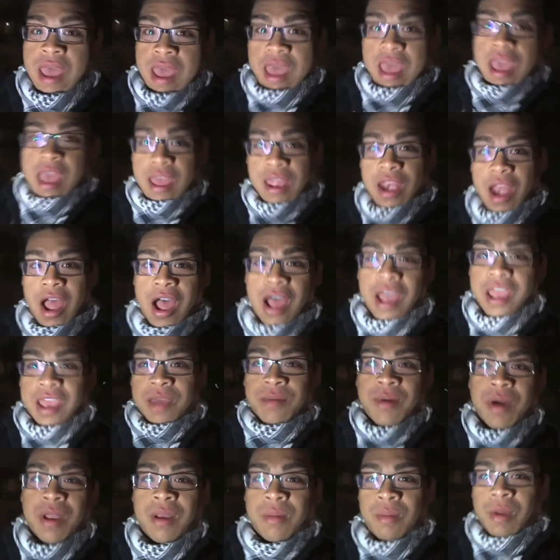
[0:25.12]
And I
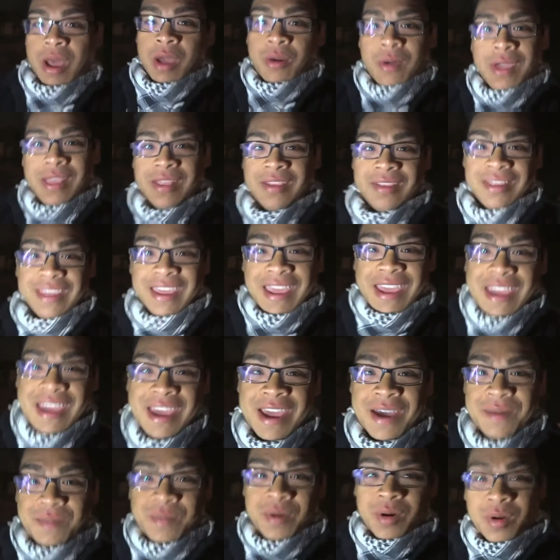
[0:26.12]
am on my way to the
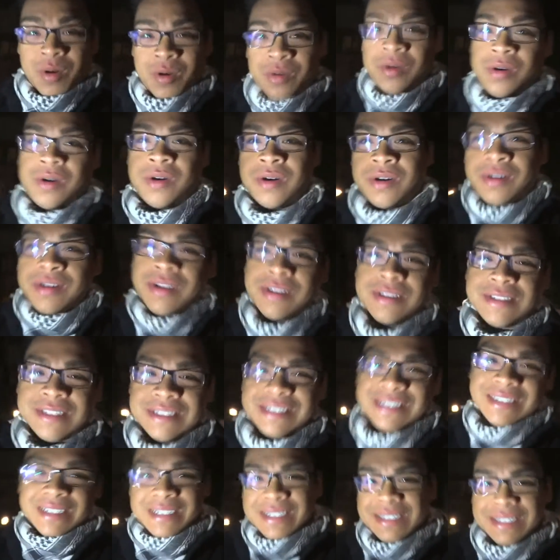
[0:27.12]
airport.
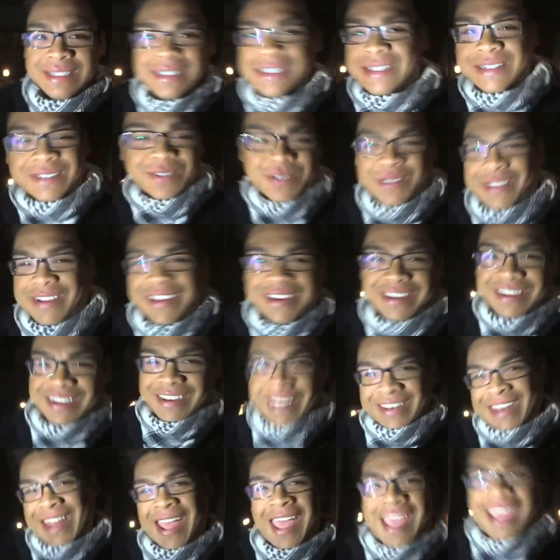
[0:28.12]
Ooh,
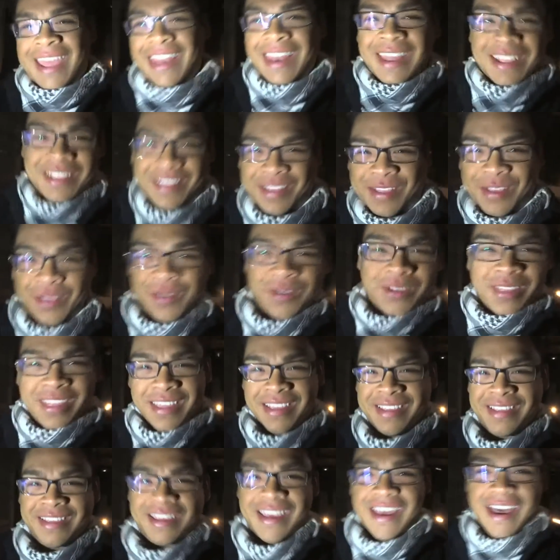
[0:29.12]
audition day. Let's do
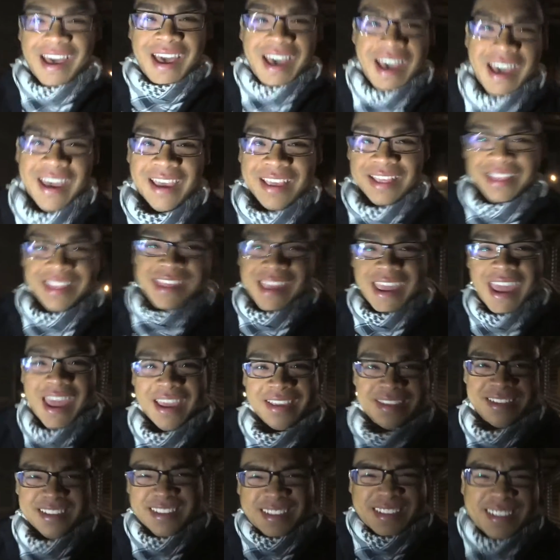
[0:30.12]
this, guys.
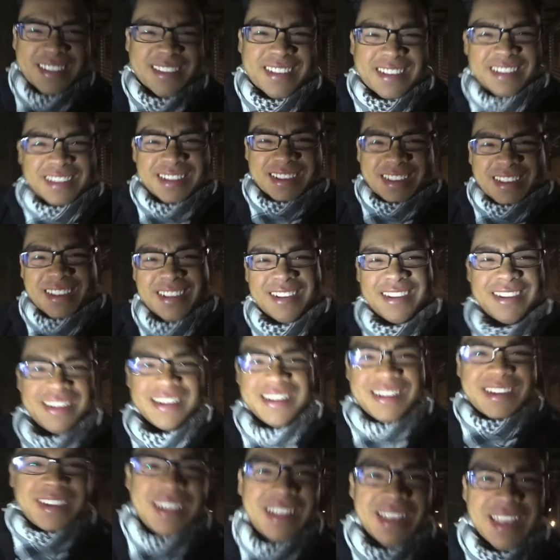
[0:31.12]
Yes.
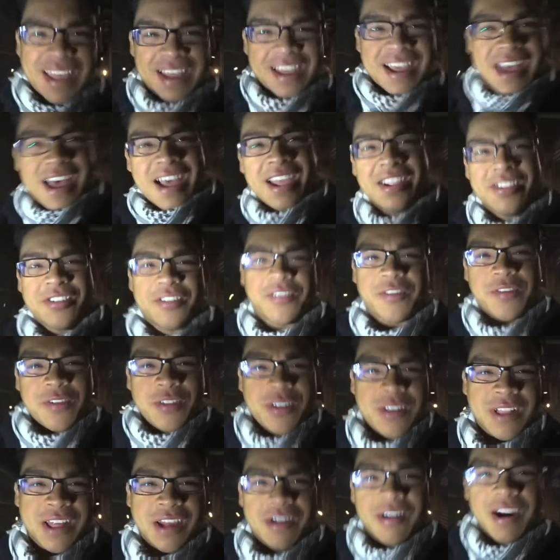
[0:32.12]
The Cage Aux
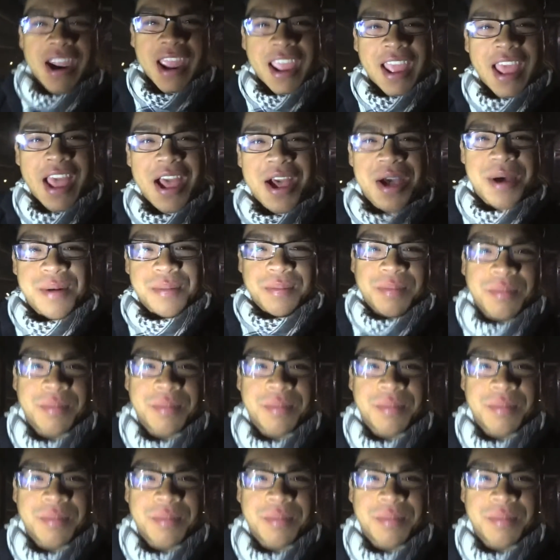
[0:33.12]
Folles, here I come.